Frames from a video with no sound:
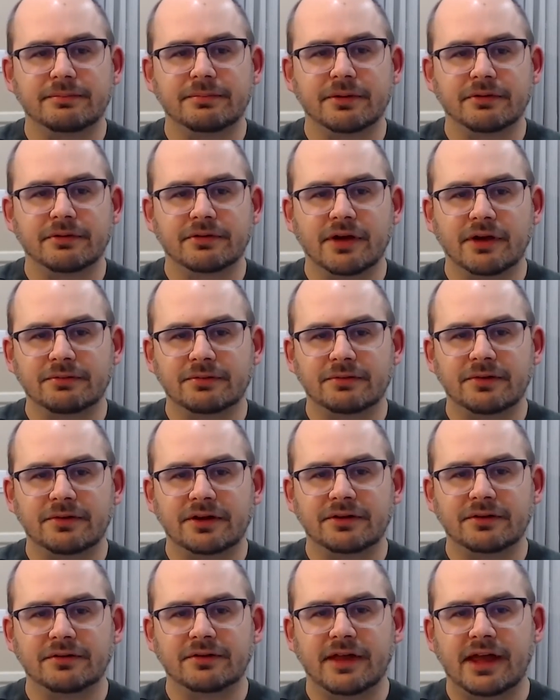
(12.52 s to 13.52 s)
both software
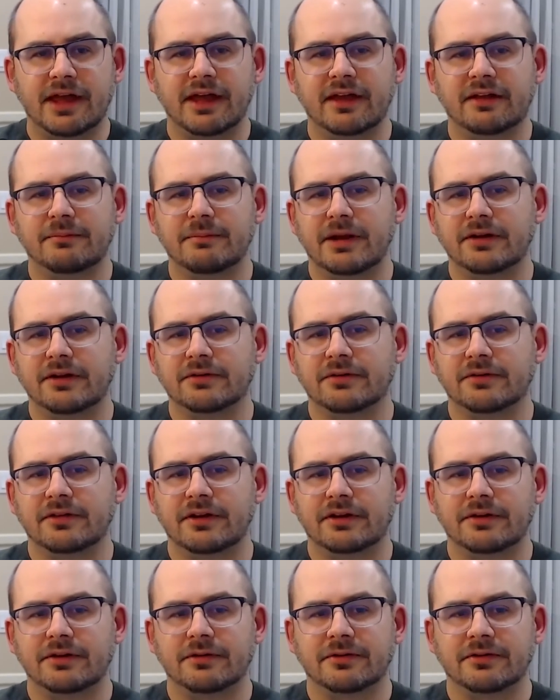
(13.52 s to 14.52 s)
vendors and medical
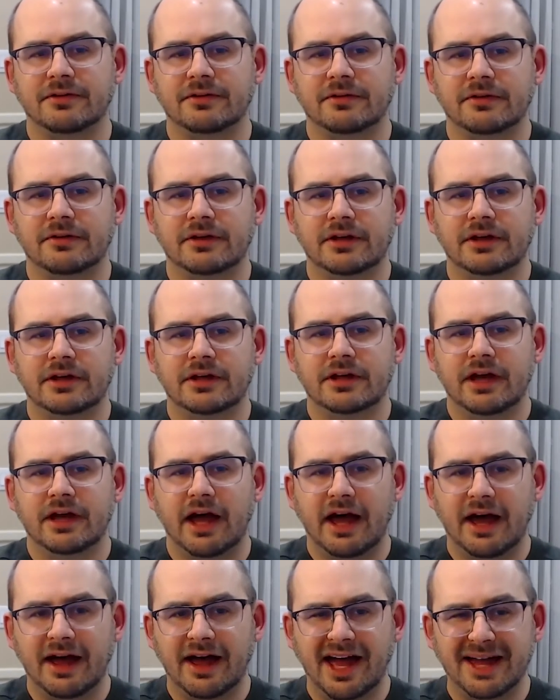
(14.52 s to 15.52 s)
centers.
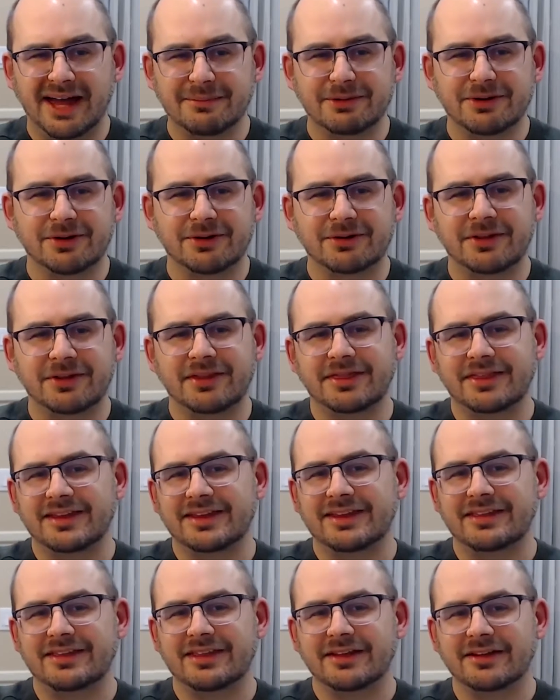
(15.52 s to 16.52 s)
I'm currently
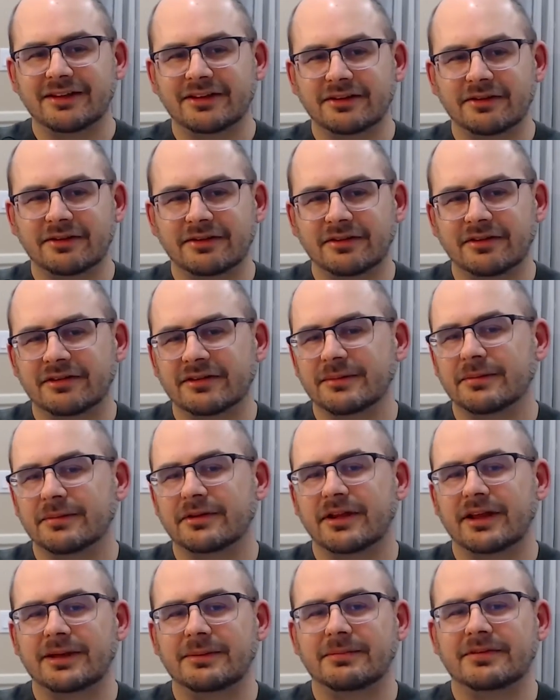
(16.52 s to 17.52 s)
the clinical system
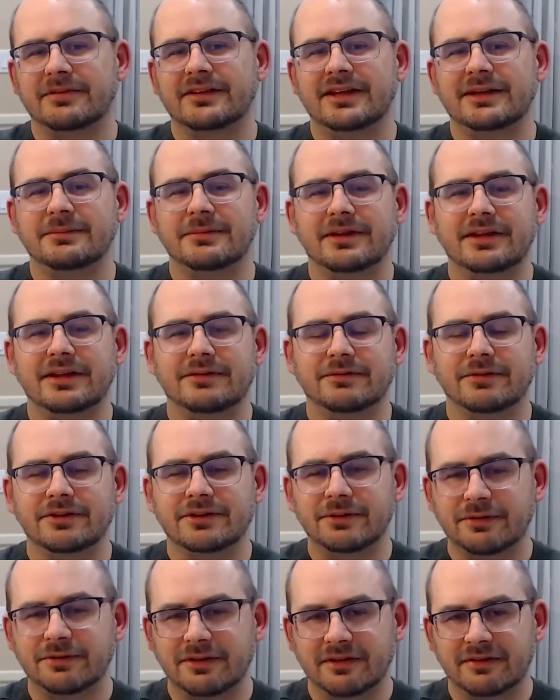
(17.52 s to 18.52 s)
claims team lead for
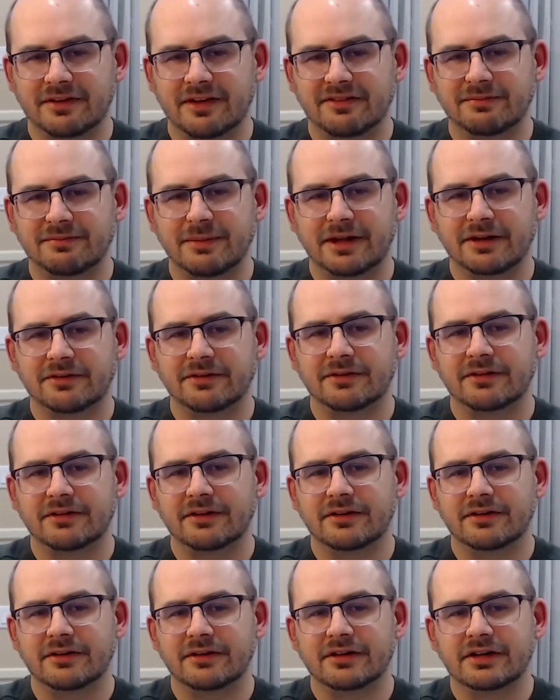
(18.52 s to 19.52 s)
UCSF Medical
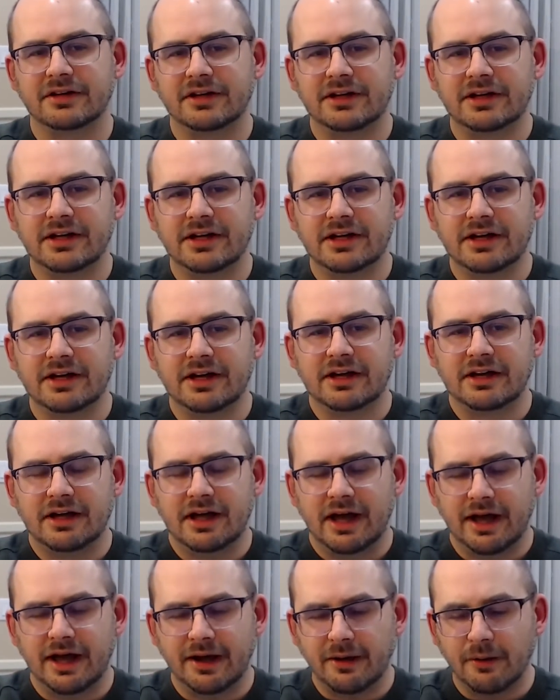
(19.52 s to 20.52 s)
Center.
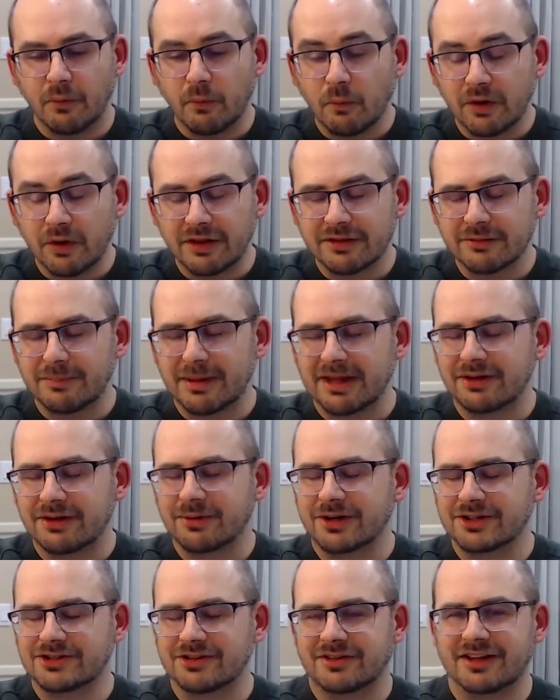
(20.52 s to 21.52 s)
One of the main
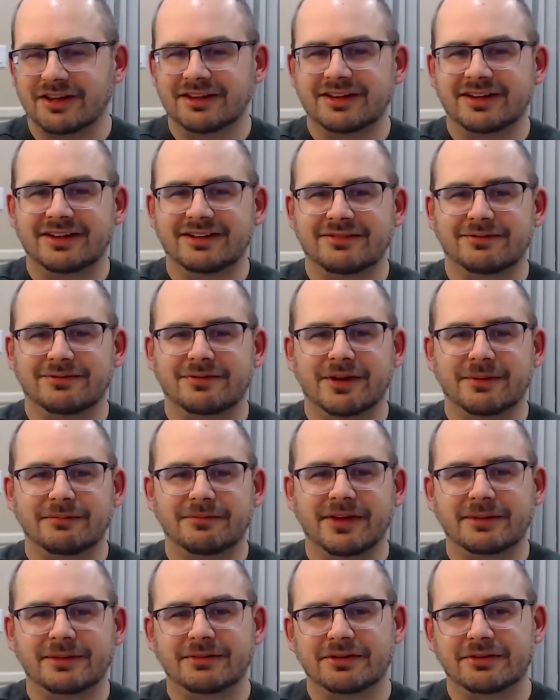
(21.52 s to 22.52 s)
questions I get from
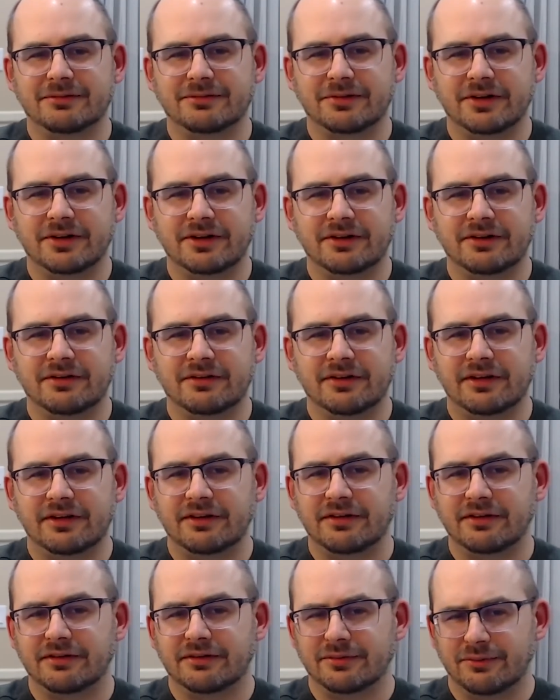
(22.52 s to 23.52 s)
families and friends
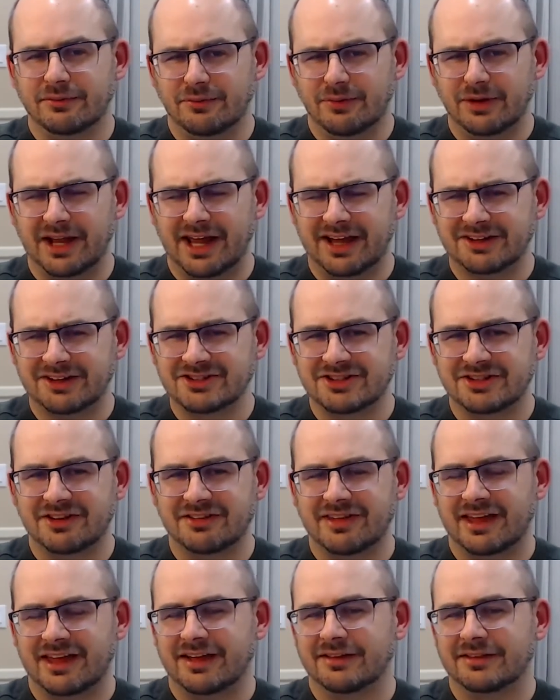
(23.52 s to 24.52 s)
is, what actually does
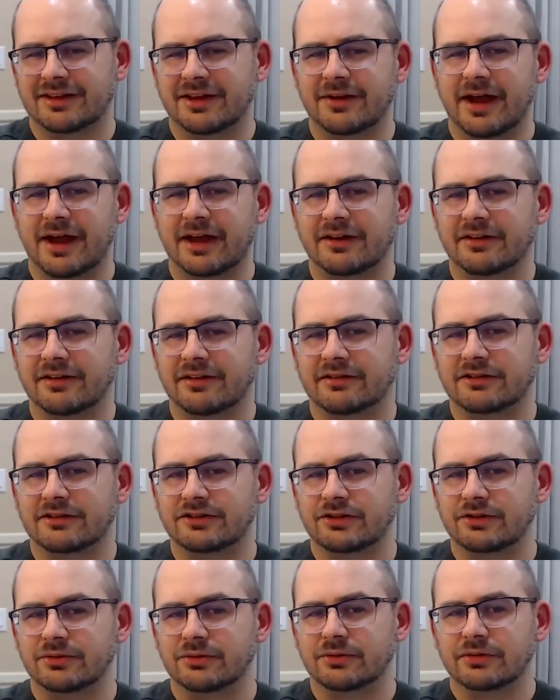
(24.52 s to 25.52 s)
a healthcare analyst
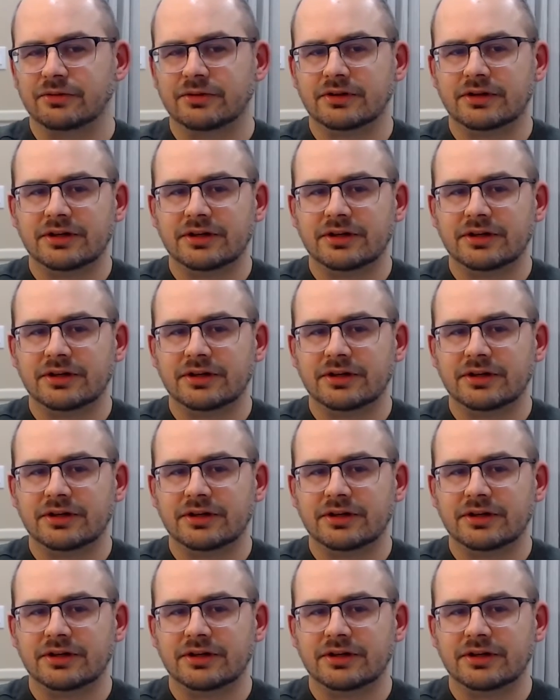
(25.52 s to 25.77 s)
do?